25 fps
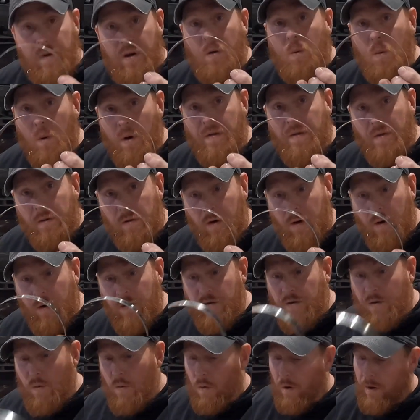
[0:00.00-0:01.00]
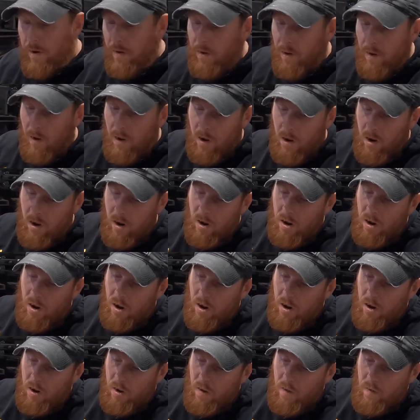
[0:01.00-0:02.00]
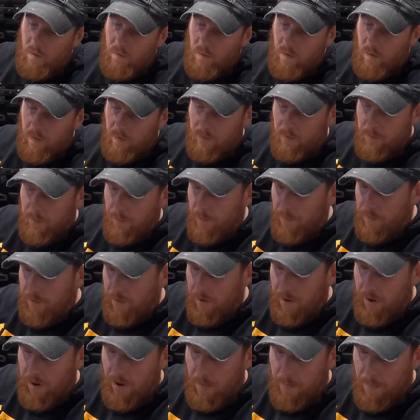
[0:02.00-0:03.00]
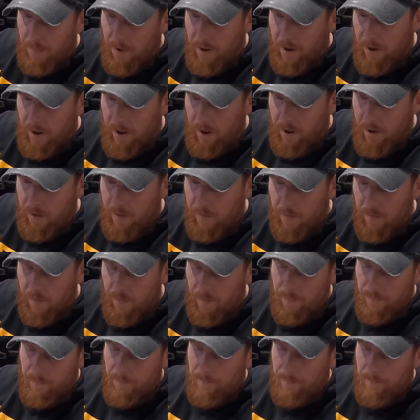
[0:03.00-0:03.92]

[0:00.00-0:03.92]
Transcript: You want the larger one. Just loosen it up by hand.